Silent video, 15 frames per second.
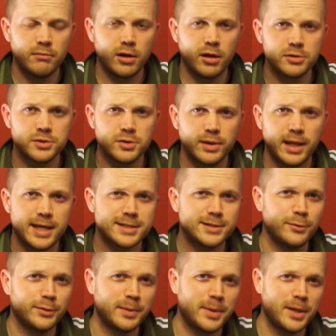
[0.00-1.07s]
Also, last
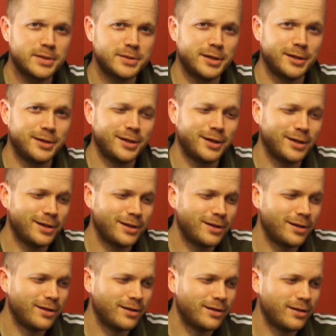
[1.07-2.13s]
note about
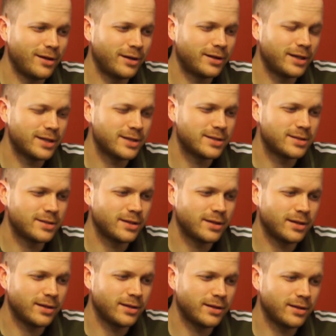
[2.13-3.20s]
the darkness
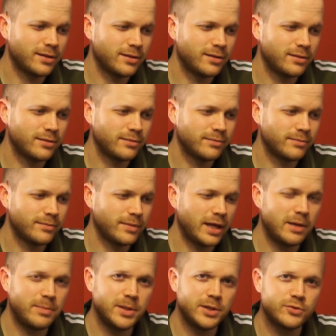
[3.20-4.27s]

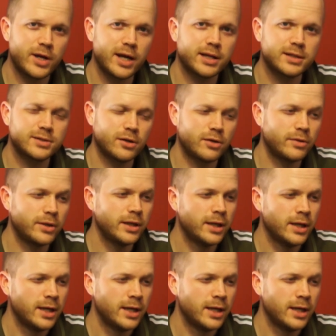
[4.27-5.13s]
AP track, sorry.